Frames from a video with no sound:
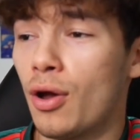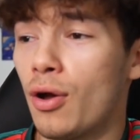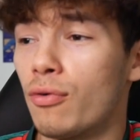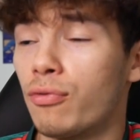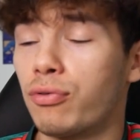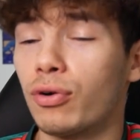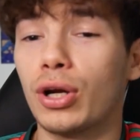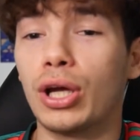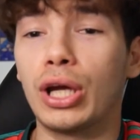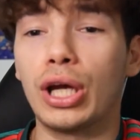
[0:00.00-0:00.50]

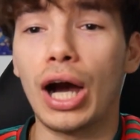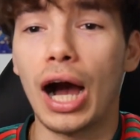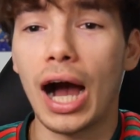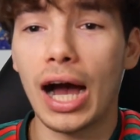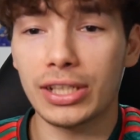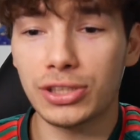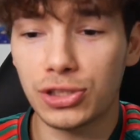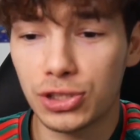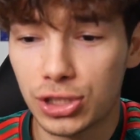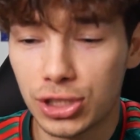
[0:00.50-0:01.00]
For
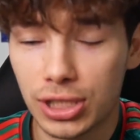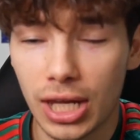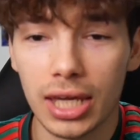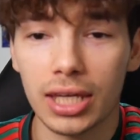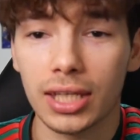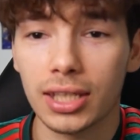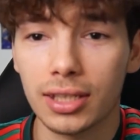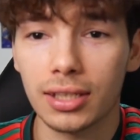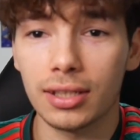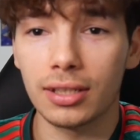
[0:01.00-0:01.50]
God's
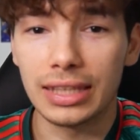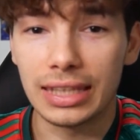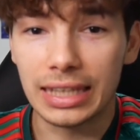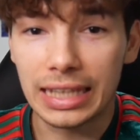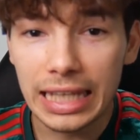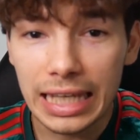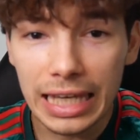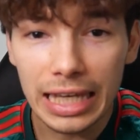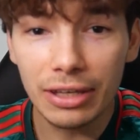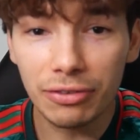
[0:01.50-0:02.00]
sake,
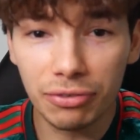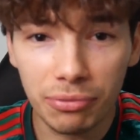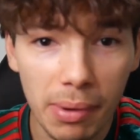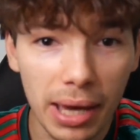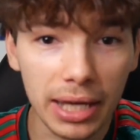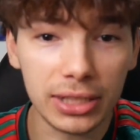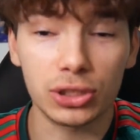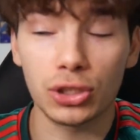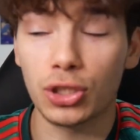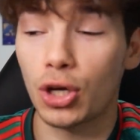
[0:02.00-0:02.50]
leave
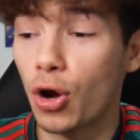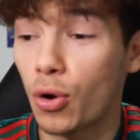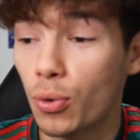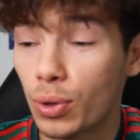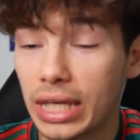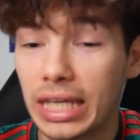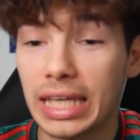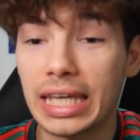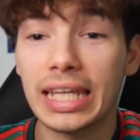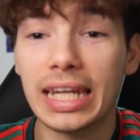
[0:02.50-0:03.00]
Mexico.
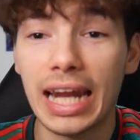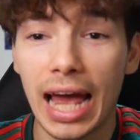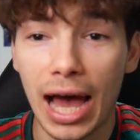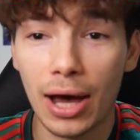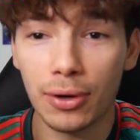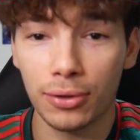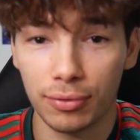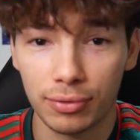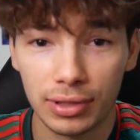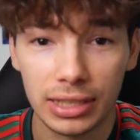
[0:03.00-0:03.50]
Get
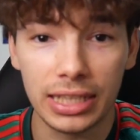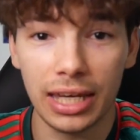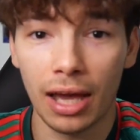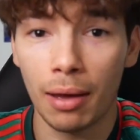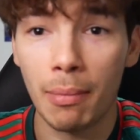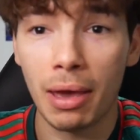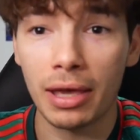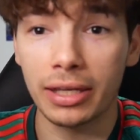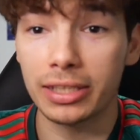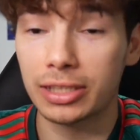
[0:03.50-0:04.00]
out of Liga
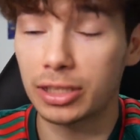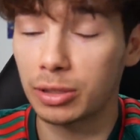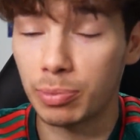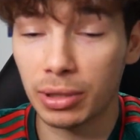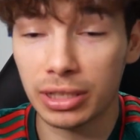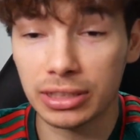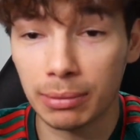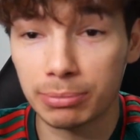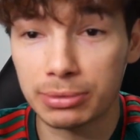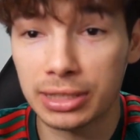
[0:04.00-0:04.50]
MX
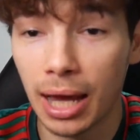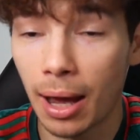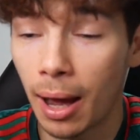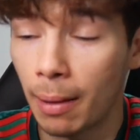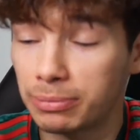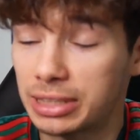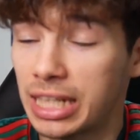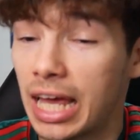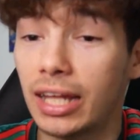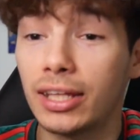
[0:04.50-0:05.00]
because
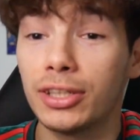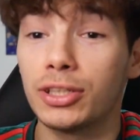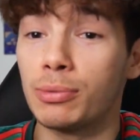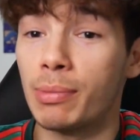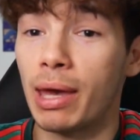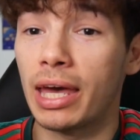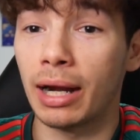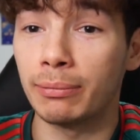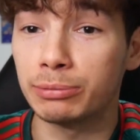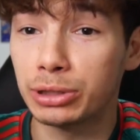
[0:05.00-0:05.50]
I'm telling you,
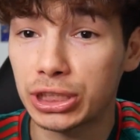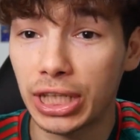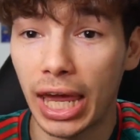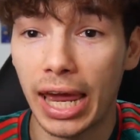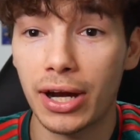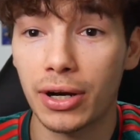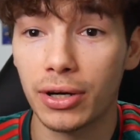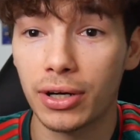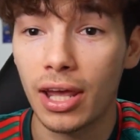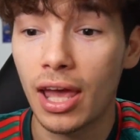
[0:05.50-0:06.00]
man, I'm
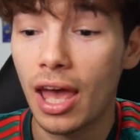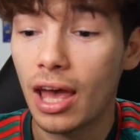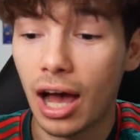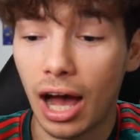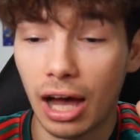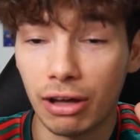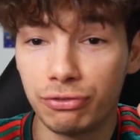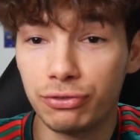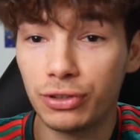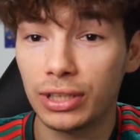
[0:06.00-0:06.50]
scared.
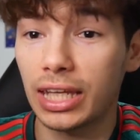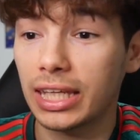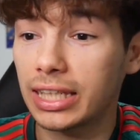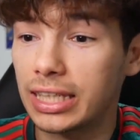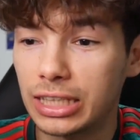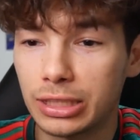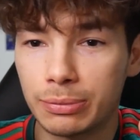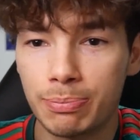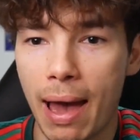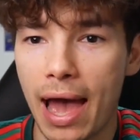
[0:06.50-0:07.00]
I feel like
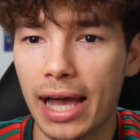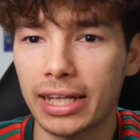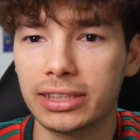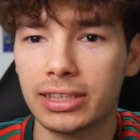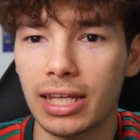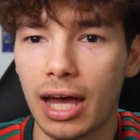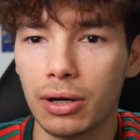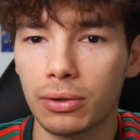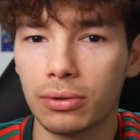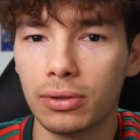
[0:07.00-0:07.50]
he's
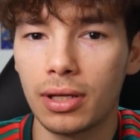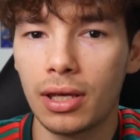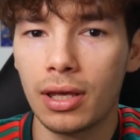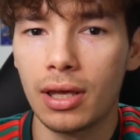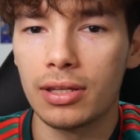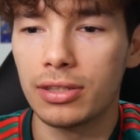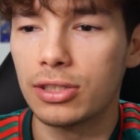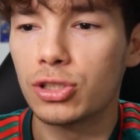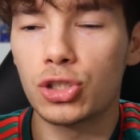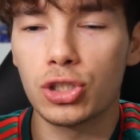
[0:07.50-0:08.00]
maxed out.
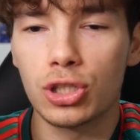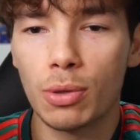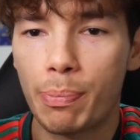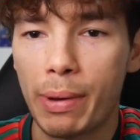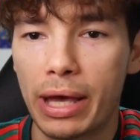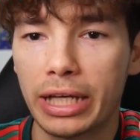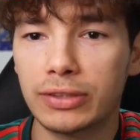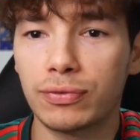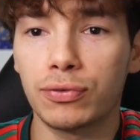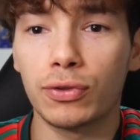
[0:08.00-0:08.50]
This is the
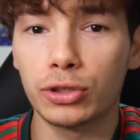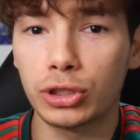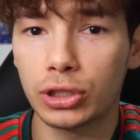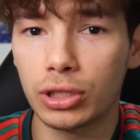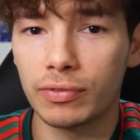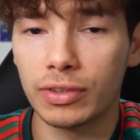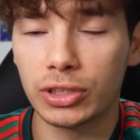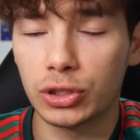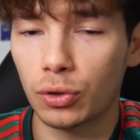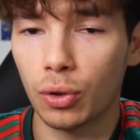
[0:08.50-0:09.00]
best version
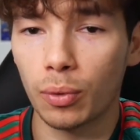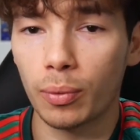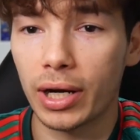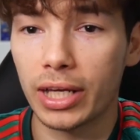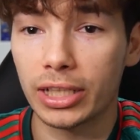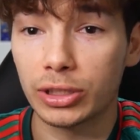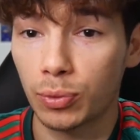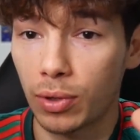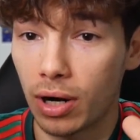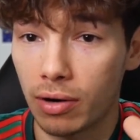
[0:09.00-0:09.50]
of Israel
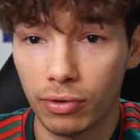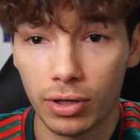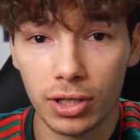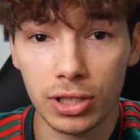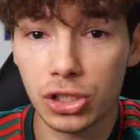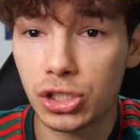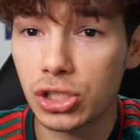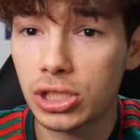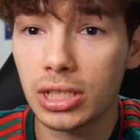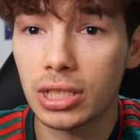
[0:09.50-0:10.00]
Reyes we're ever going
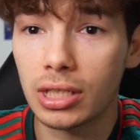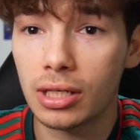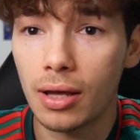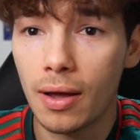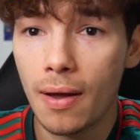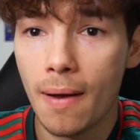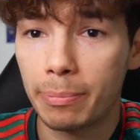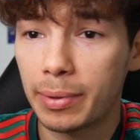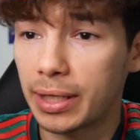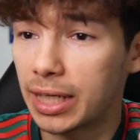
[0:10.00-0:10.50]
to see
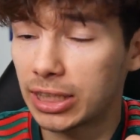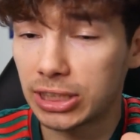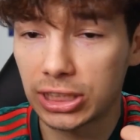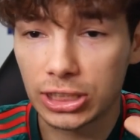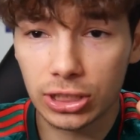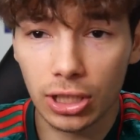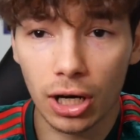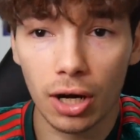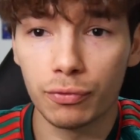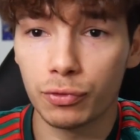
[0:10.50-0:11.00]
because
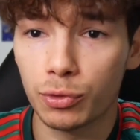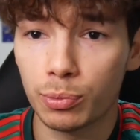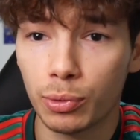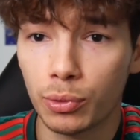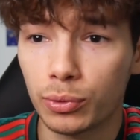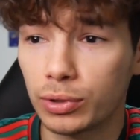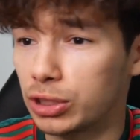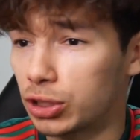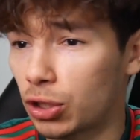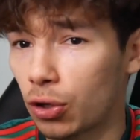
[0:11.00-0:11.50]
he's
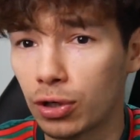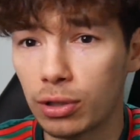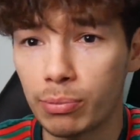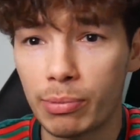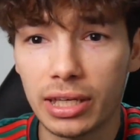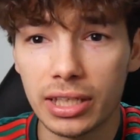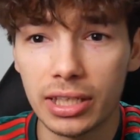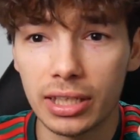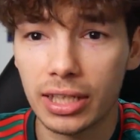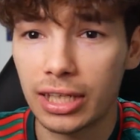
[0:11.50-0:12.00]
comfortable. He's already
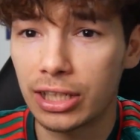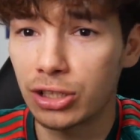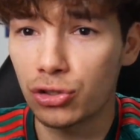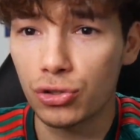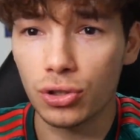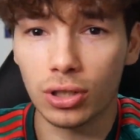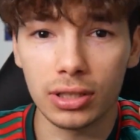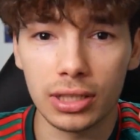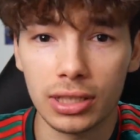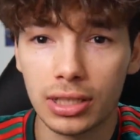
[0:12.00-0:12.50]
making
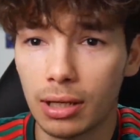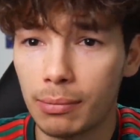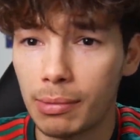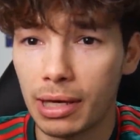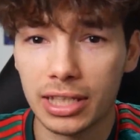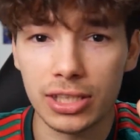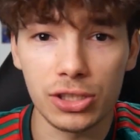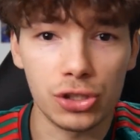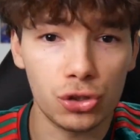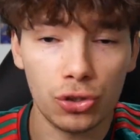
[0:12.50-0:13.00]
intra-Liga
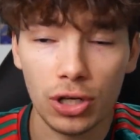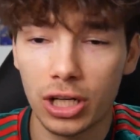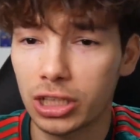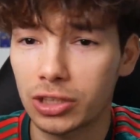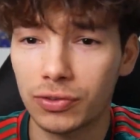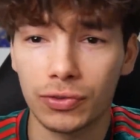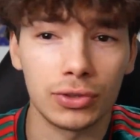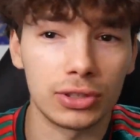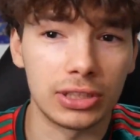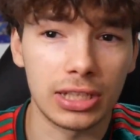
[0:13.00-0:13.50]
MX
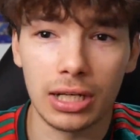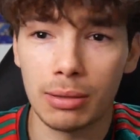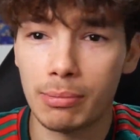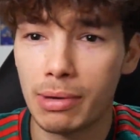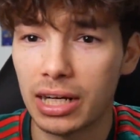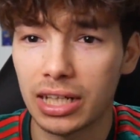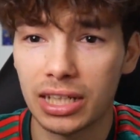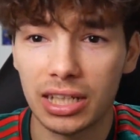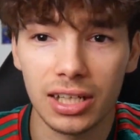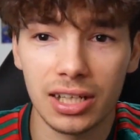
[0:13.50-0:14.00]
transfers at
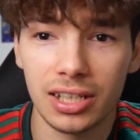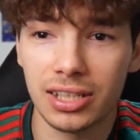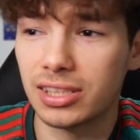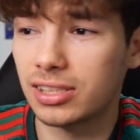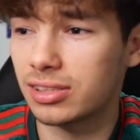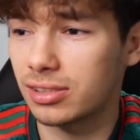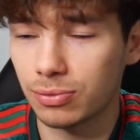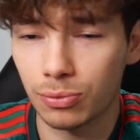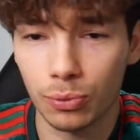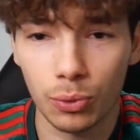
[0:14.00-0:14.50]
America.
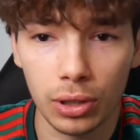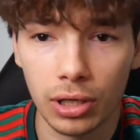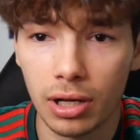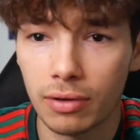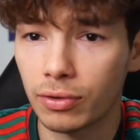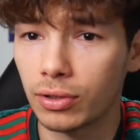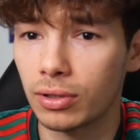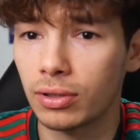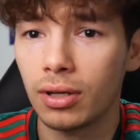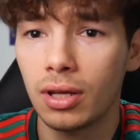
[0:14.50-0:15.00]
He's
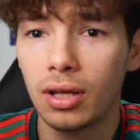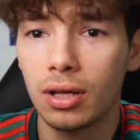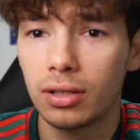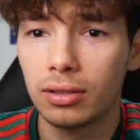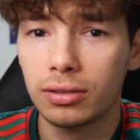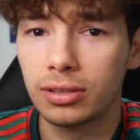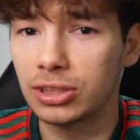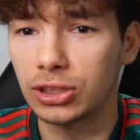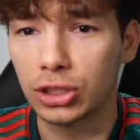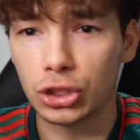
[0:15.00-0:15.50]
whatever.
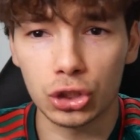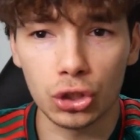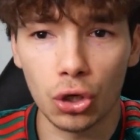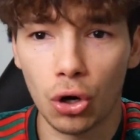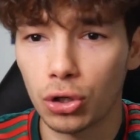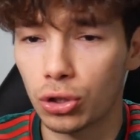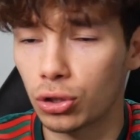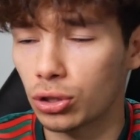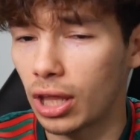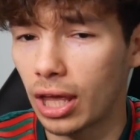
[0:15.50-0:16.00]
He's a
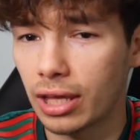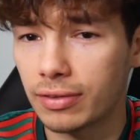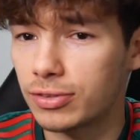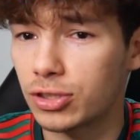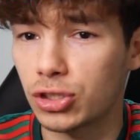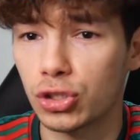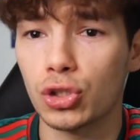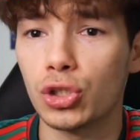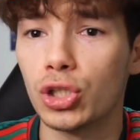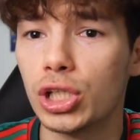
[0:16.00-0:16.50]
starter. Life
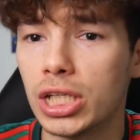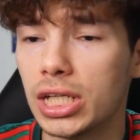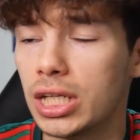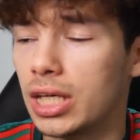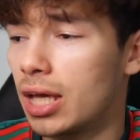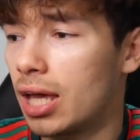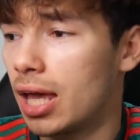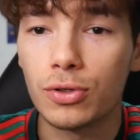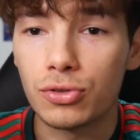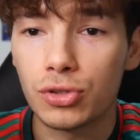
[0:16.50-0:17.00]
is good.
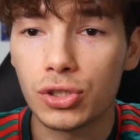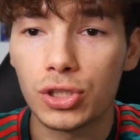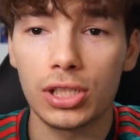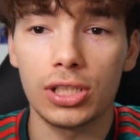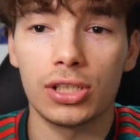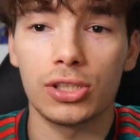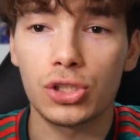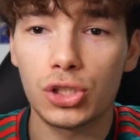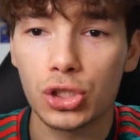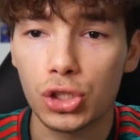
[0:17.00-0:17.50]
We've seen
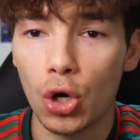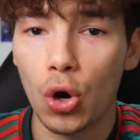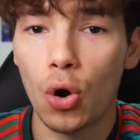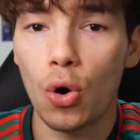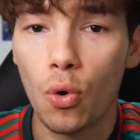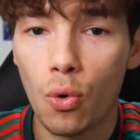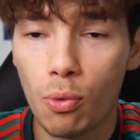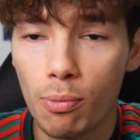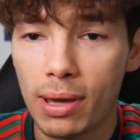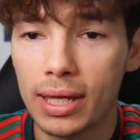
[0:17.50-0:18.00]
it
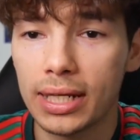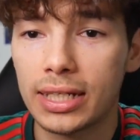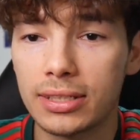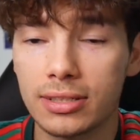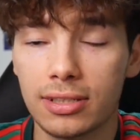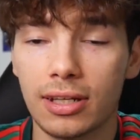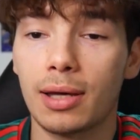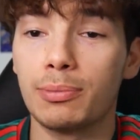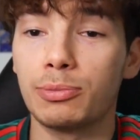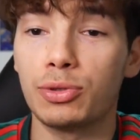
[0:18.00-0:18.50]
so many
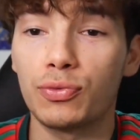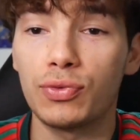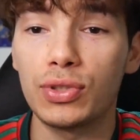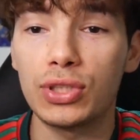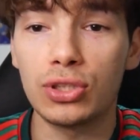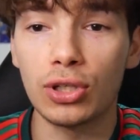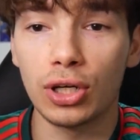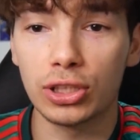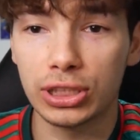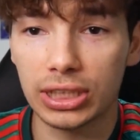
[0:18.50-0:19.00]
times. If he
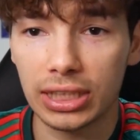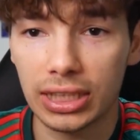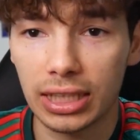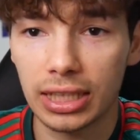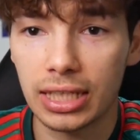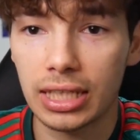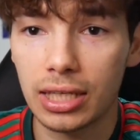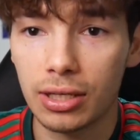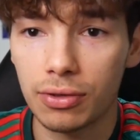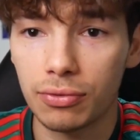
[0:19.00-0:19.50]
doesn't
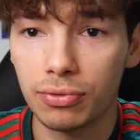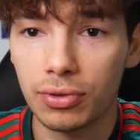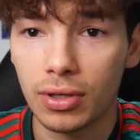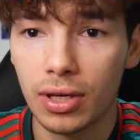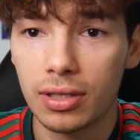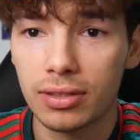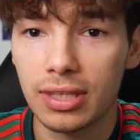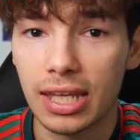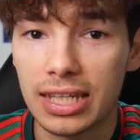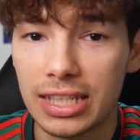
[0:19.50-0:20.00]
leave,
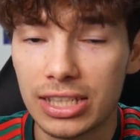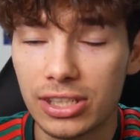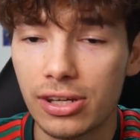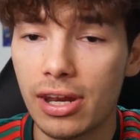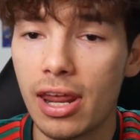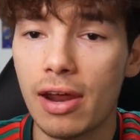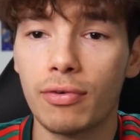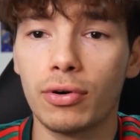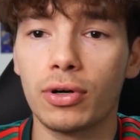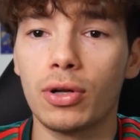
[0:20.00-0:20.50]
then he's
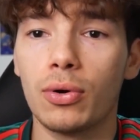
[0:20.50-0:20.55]
never